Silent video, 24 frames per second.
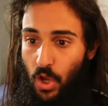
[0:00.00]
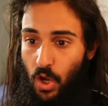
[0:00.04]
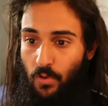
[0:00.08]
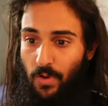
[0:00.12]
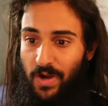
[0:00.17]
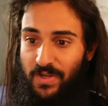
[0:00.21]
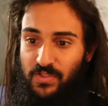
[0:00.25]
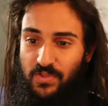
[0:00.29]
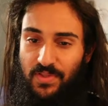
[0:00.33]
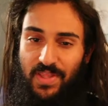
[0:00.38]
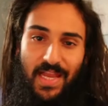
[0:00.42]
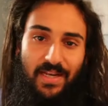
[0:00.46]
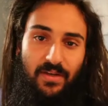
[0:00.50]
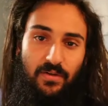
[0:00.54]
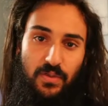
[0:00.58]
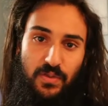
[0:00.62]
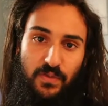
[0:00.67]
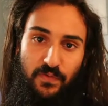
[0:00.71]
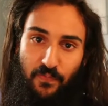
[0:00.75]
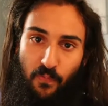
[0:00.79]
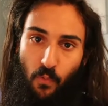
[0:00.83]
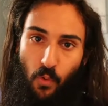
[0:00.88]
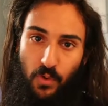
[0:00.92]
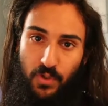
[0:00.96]
All right, so the answer
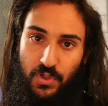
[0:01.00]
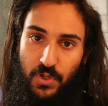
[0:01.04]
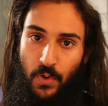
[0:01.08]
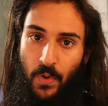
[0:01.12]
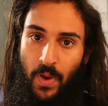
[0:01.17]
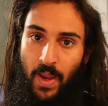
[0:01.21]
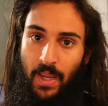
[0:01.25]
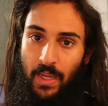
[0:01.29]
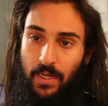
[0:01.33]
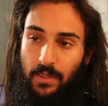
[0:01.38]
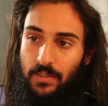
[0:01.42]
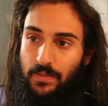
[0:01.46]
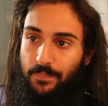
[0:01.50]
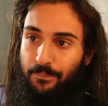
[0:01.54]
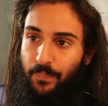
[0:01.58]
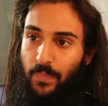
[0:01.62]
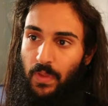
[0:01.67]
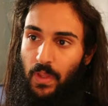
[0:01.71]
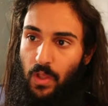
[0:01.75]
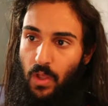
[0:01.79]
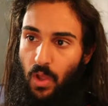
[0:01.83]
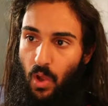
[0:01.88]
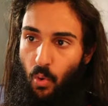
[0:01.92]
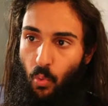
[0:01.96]
is 428.
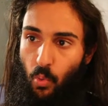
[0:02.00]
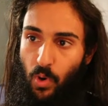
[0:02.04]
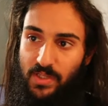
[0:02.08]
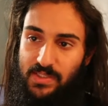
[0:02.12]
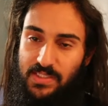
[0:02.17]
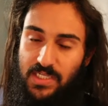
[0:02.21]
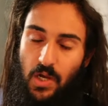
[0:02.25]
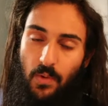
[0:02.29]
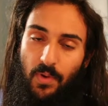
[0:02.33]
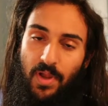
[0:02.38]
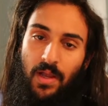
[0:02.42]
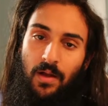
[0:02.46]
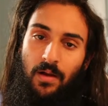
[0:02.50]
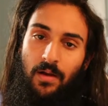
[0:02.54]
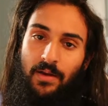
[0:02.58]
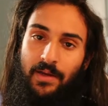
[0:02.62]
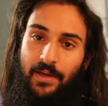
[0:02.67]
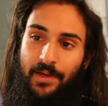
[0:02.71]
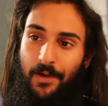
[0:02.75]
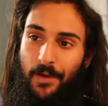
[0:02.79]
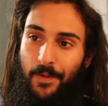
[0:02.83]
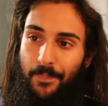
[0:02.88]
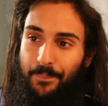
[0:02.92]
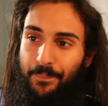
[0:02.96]
What's going on
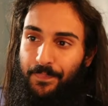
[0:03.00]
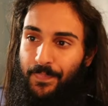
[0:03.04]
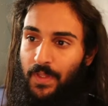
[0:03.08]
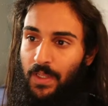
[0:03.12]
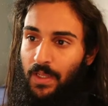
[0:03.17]
here?